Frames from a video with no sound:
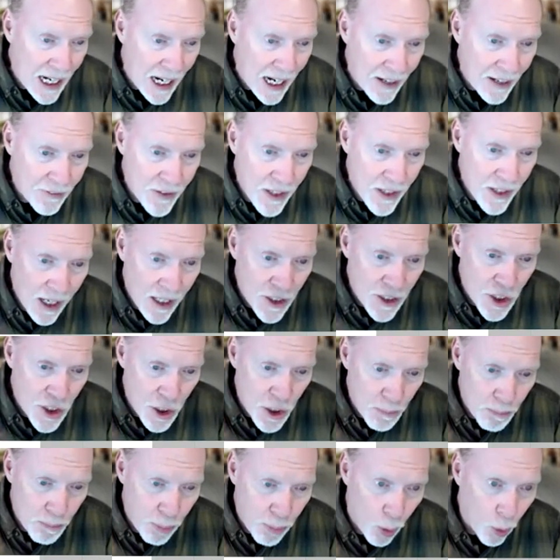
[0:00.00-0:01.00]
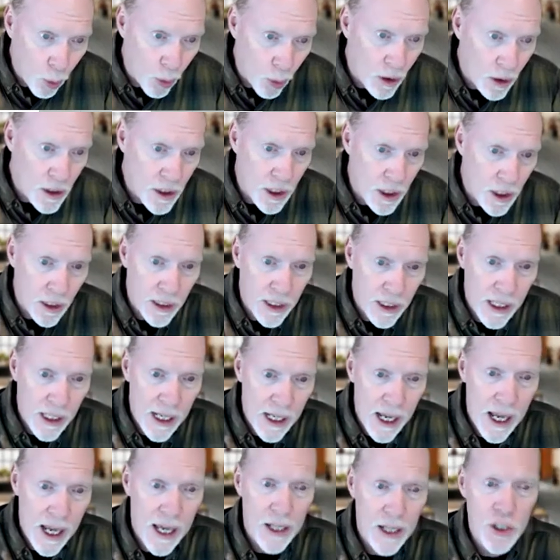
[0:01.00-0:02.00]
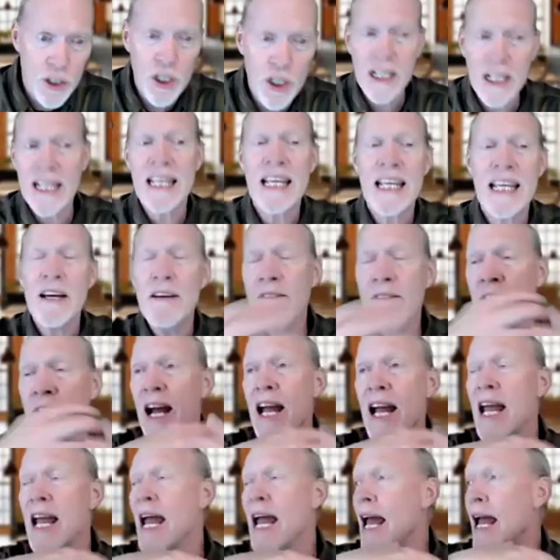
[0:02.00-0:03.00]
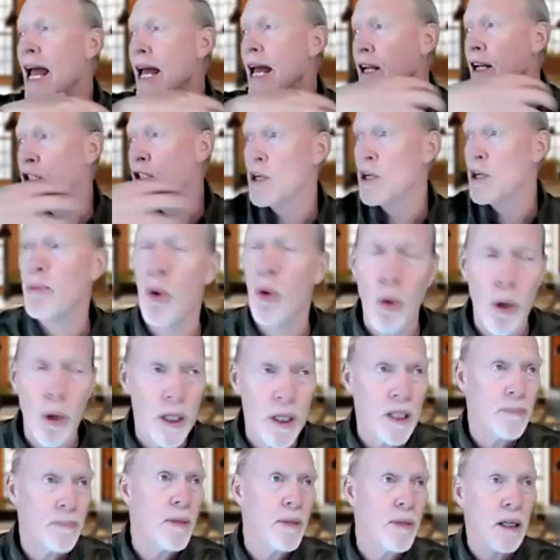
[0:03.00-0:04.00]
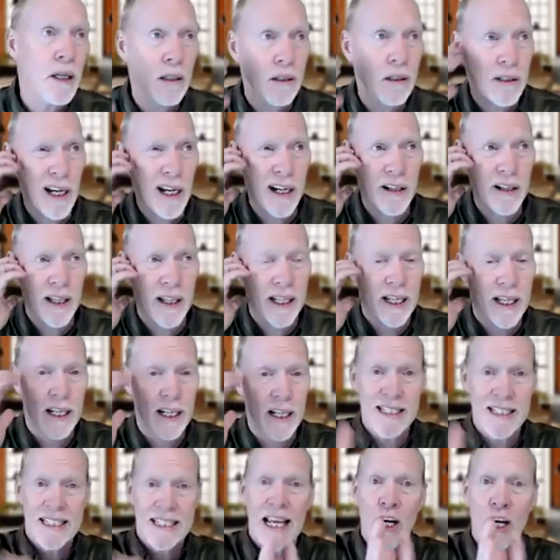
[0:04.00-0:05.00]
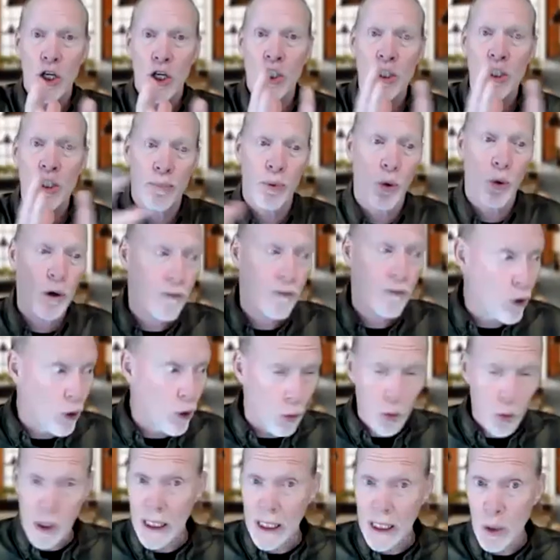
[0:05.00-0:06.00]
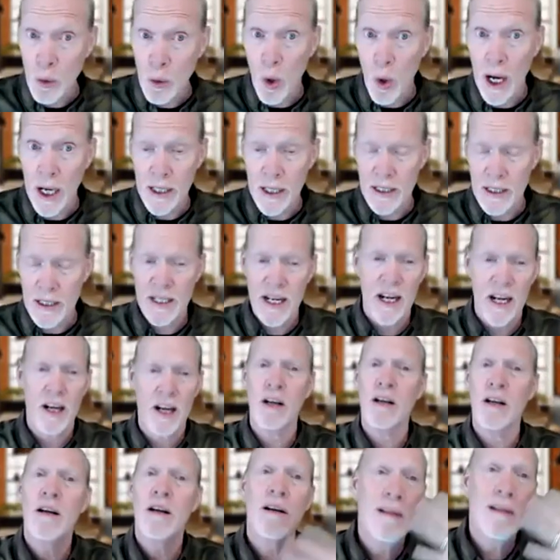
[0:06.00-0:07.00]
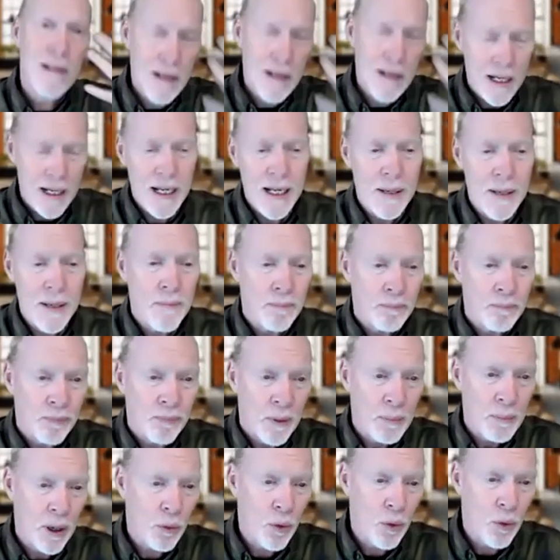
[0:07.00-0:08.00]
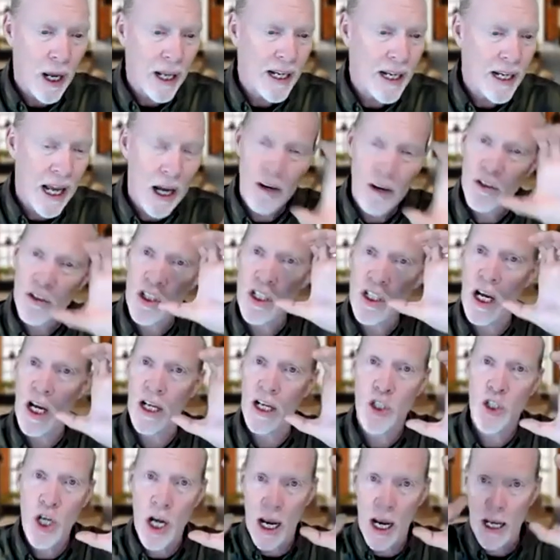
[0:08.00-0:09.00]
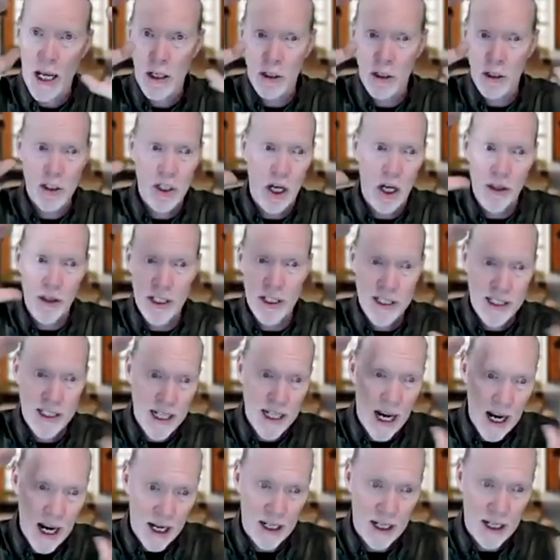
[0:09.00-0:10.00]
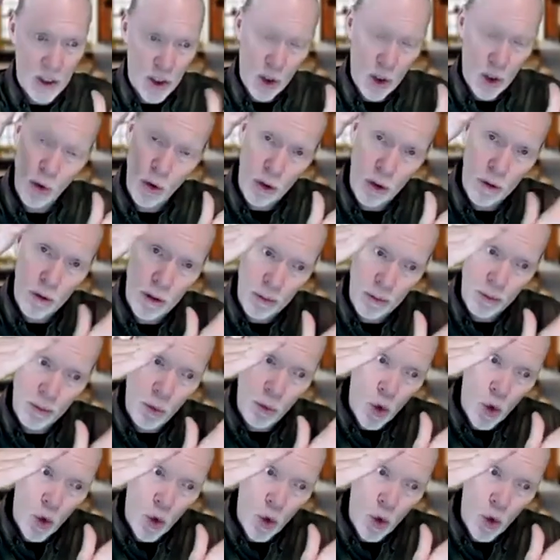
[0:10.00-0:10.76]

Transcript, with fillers: I've got supports on the edge. And if I had a support in the middle, kind of like a center support for a really wide stair, but right now I've just got channels on the sides or